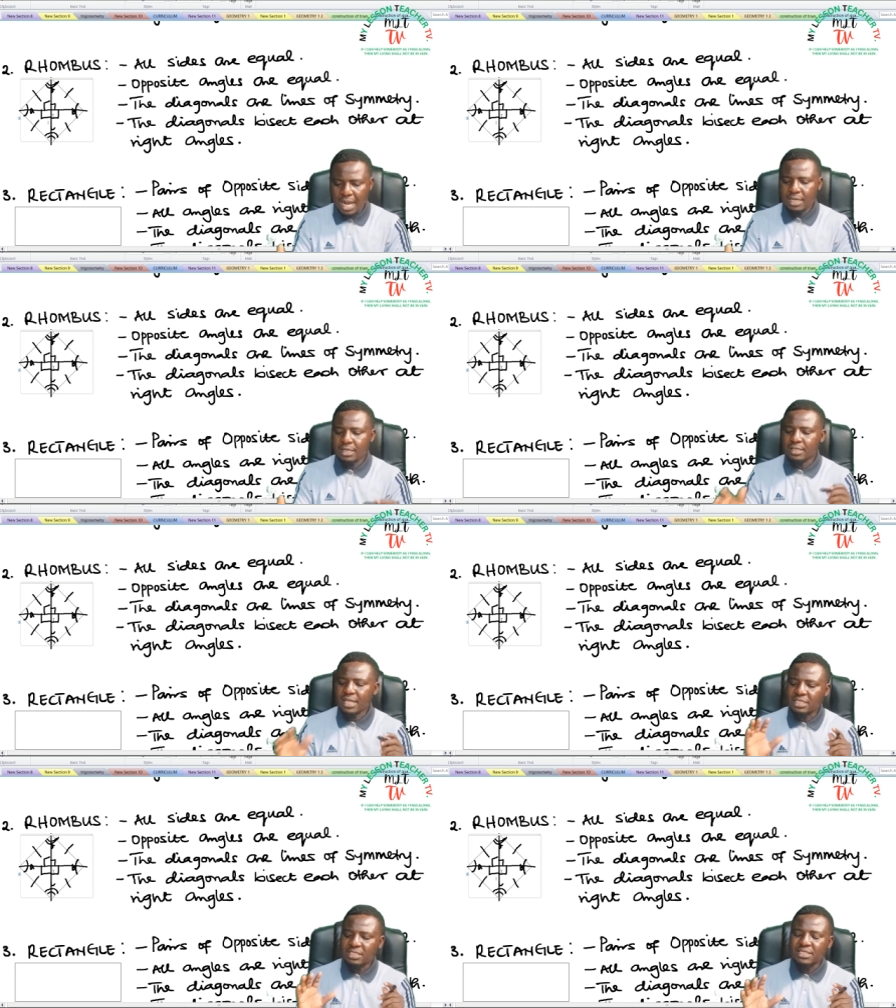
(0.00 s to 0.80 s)
And
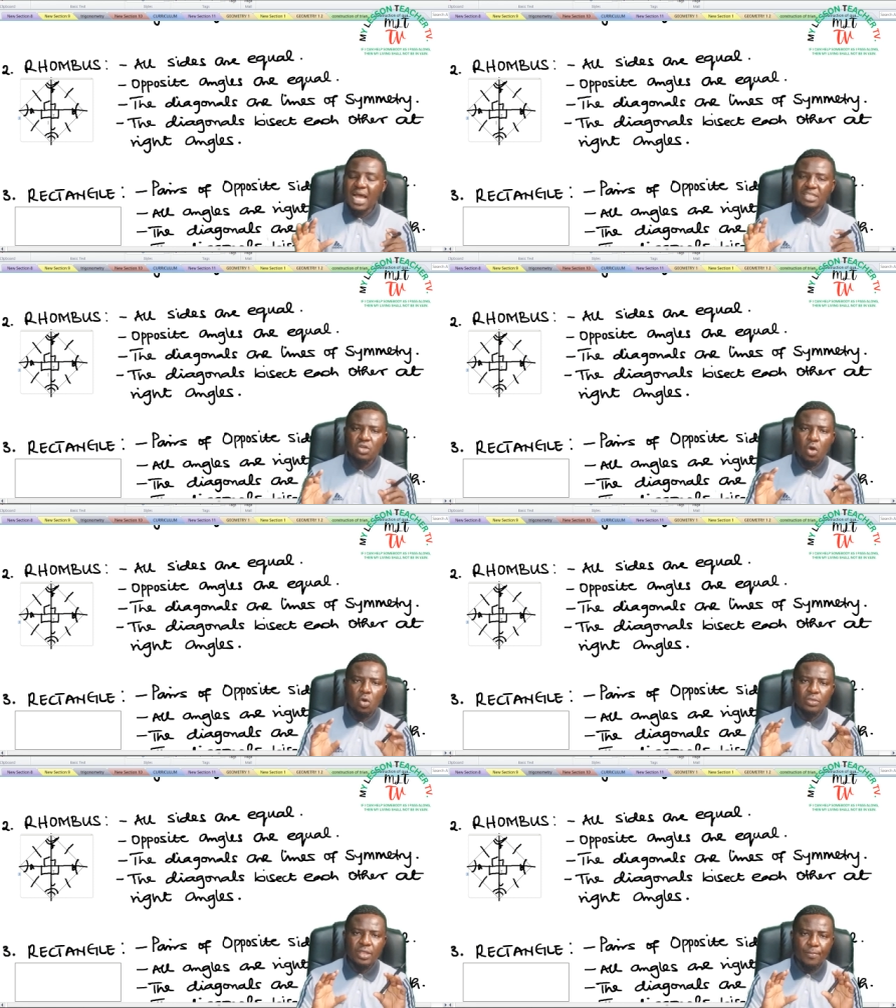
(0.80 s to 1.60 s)
that is that
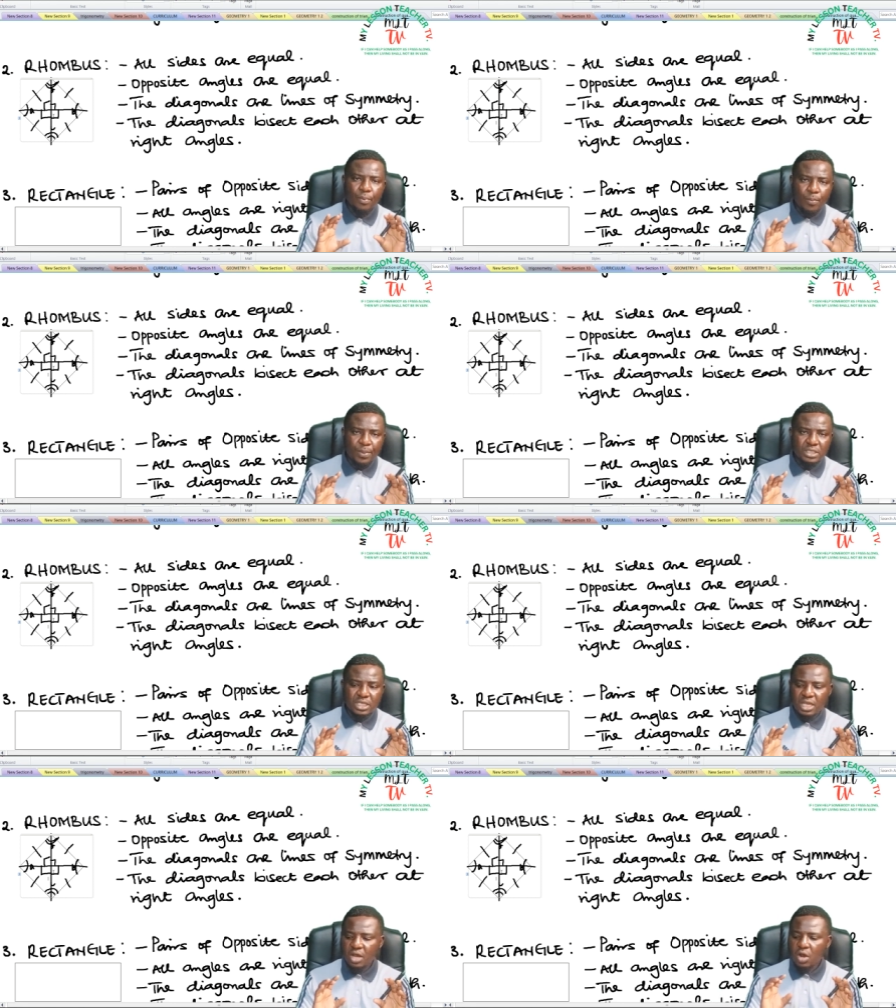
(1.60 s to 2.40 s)
on the
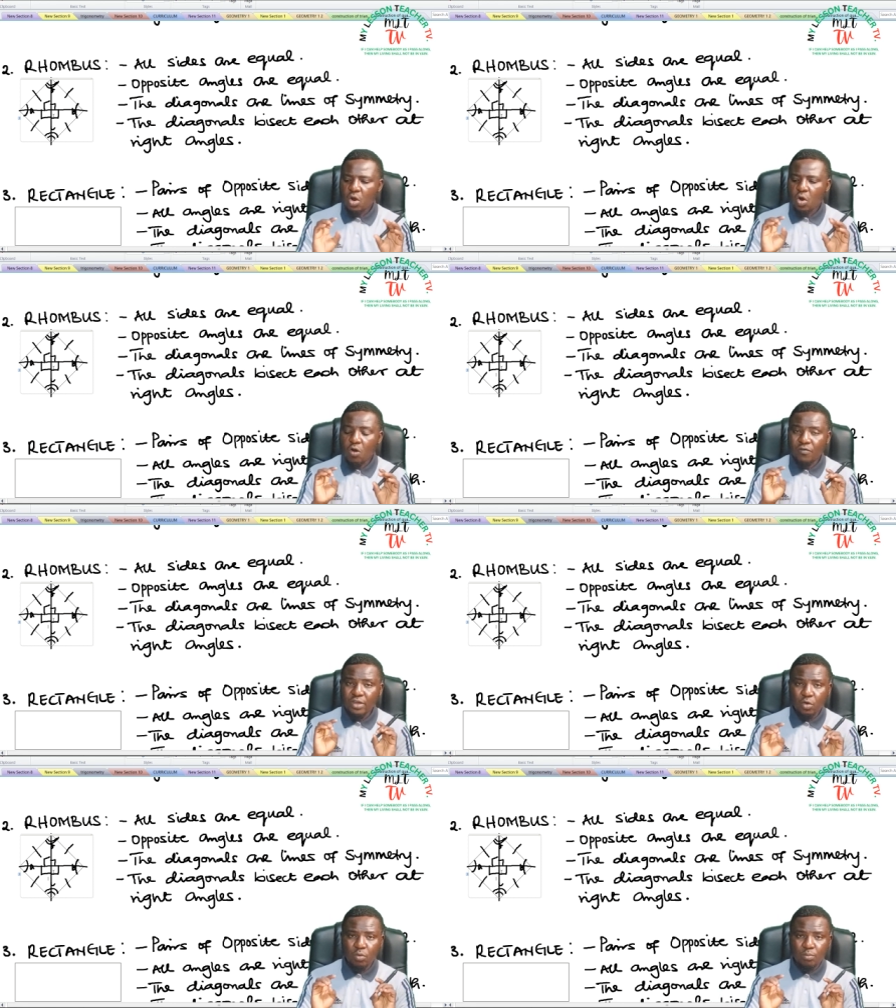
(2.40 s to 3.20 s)
property
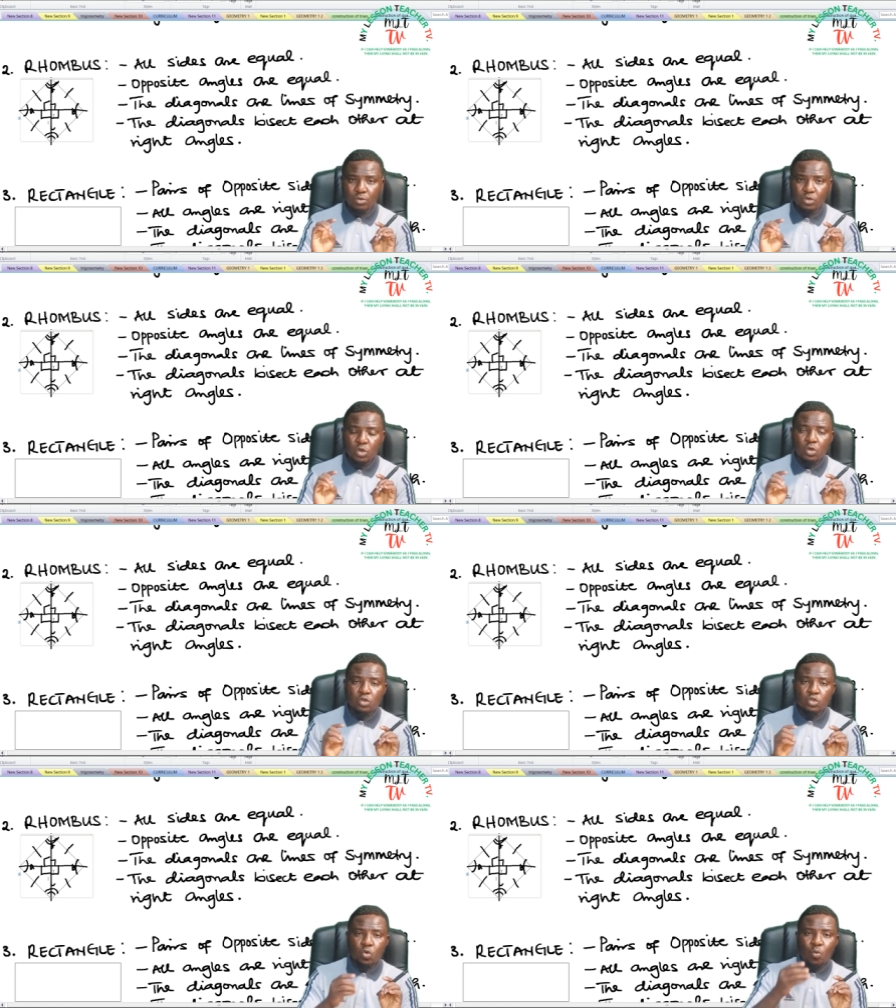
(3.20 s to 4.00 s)
of a rhombus.
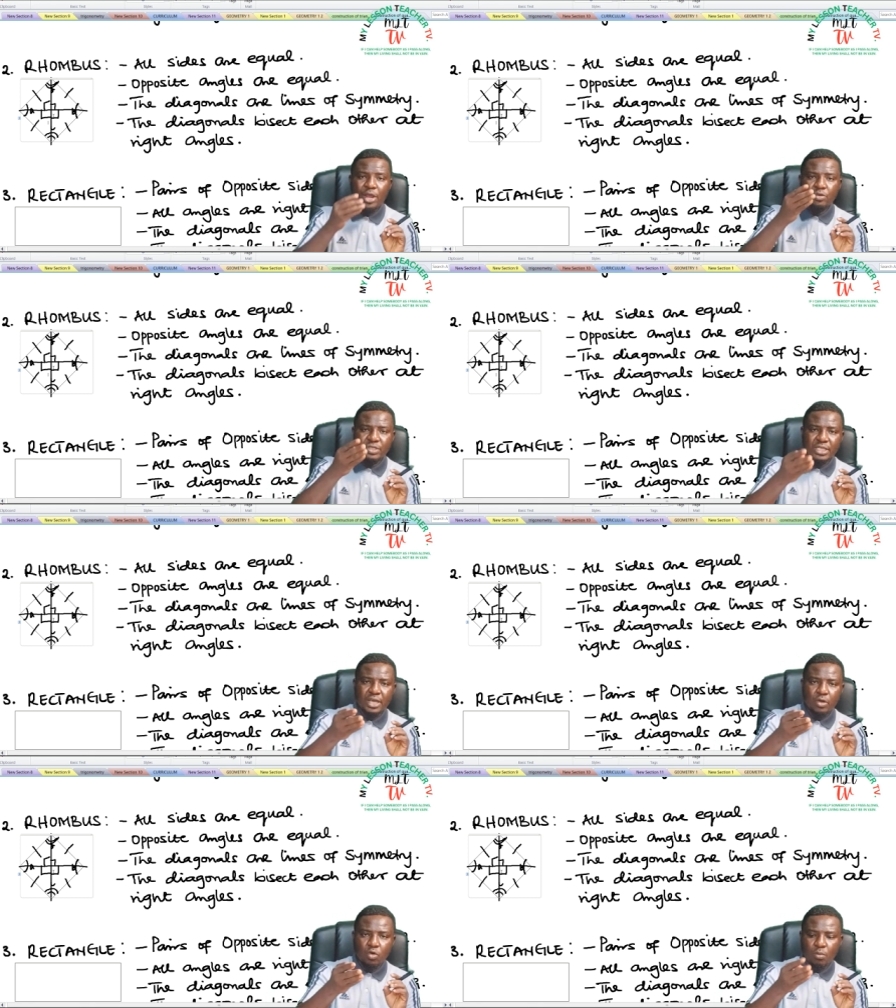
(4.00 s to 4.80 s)
So when you
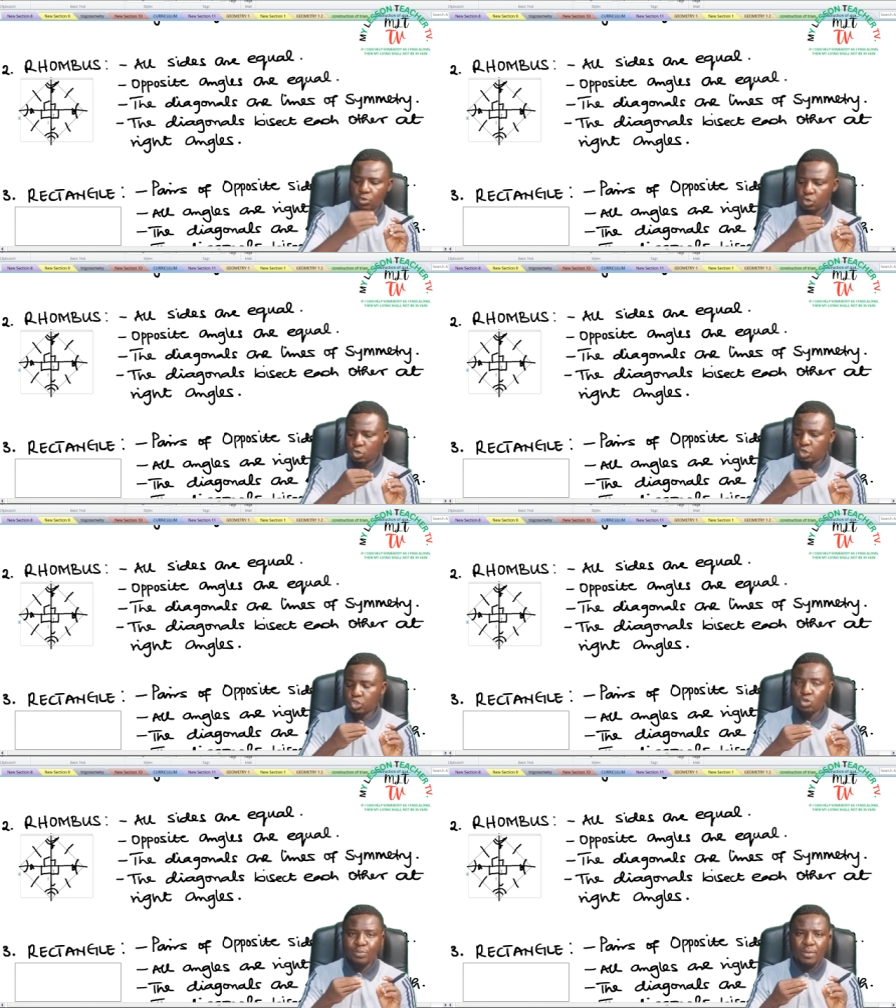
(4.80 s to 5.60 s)
see a rhombus, you
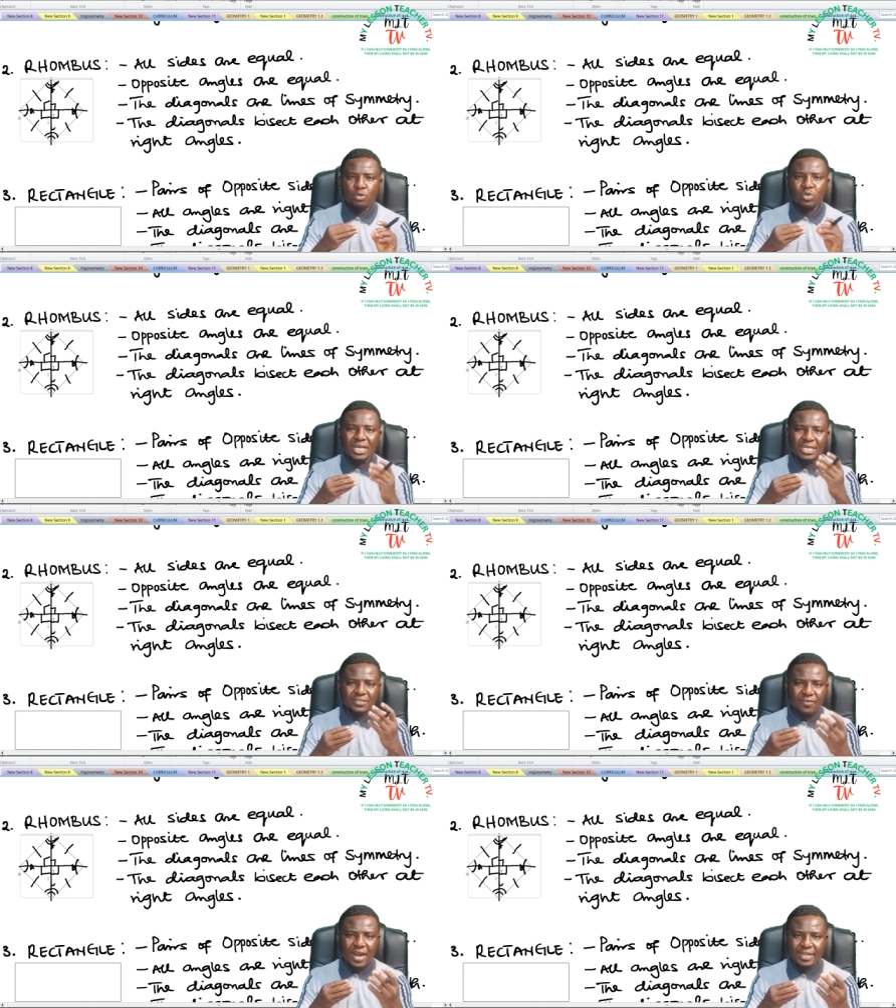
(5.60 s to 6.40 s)
should be able to
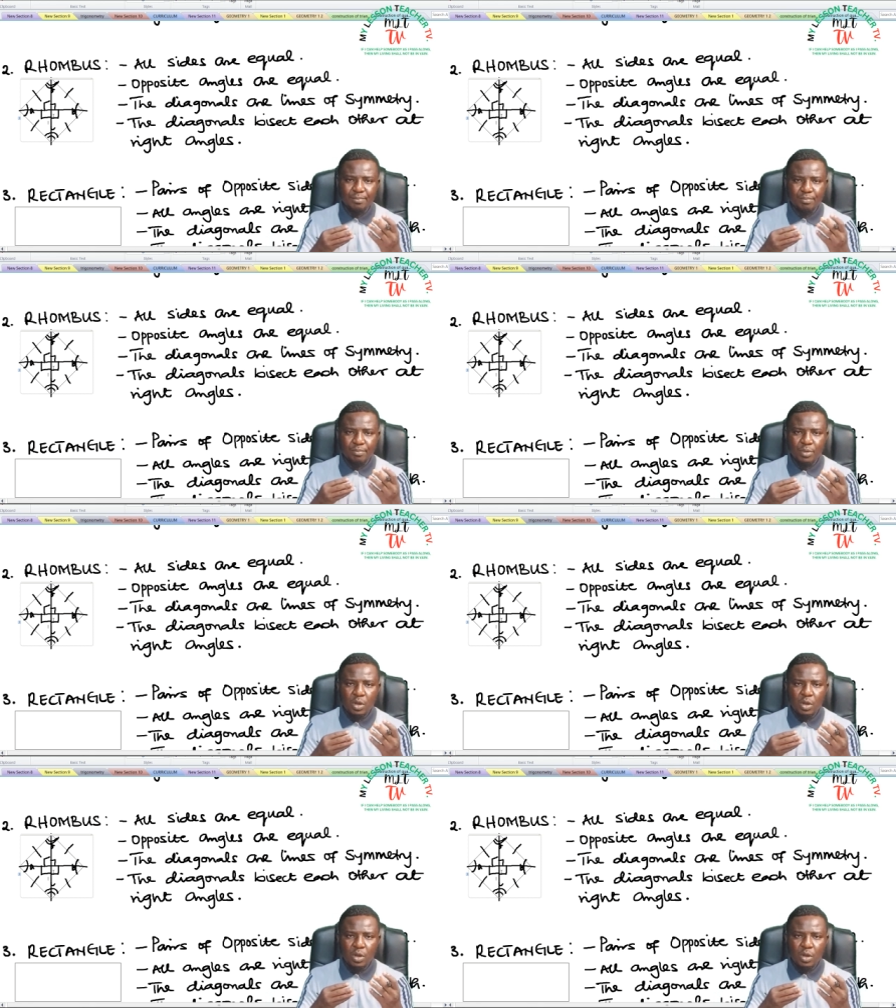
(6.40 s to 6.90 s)
identify them.